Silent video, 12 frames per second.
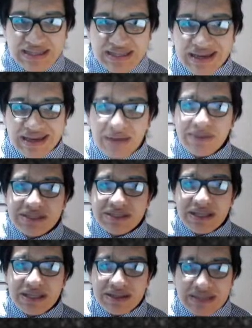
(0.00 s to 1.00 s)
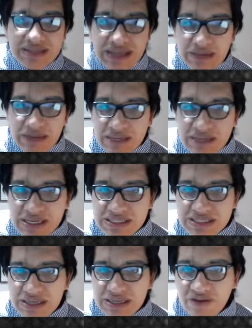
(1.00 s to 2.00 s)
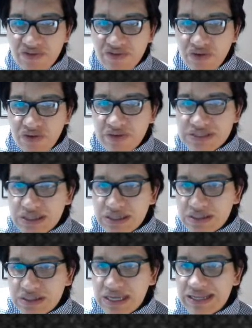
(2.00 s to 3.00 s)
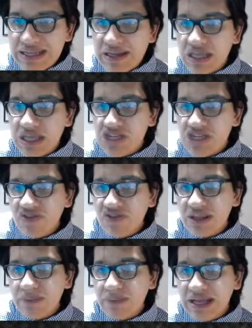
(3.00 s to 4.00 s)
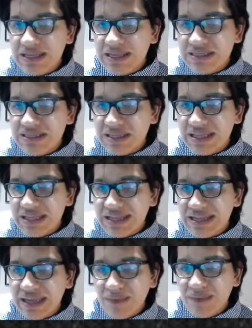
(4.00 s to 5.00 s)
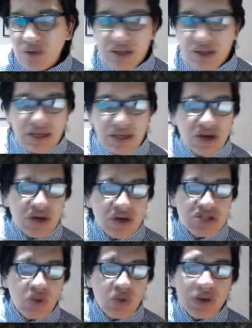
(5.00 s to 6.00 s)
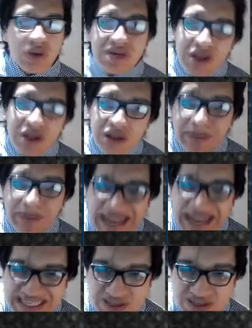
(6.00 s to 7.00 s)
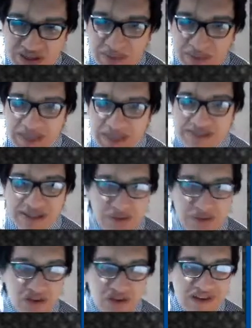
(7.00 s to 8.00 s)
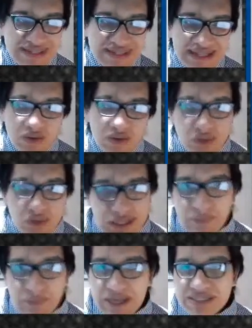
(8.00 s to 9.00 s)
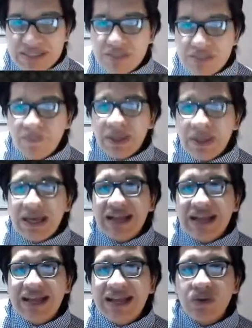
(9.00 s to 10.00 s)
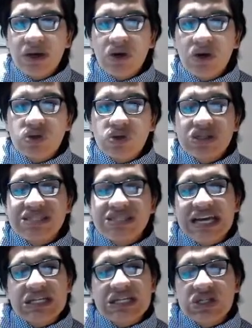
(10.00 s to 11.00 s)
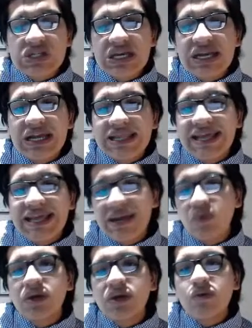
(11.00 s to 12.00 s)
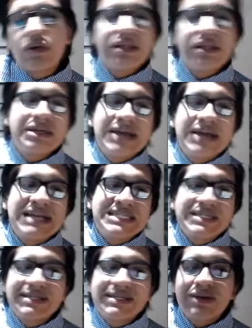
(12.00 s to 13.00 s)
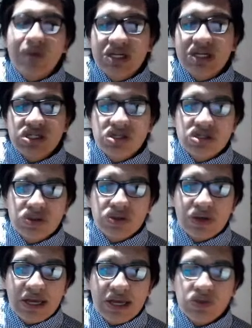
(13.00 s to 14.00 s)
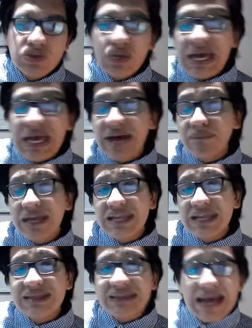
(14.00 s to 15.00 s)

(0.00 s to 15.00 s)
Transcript: The complex dealing, the dominance of urban centers, and the loss of independence that came with it. Okay, so we read all the passage. Okay, basically, very basically, we read the passage. And then we go to the section, and then we really answer the questions. Okay, so we have many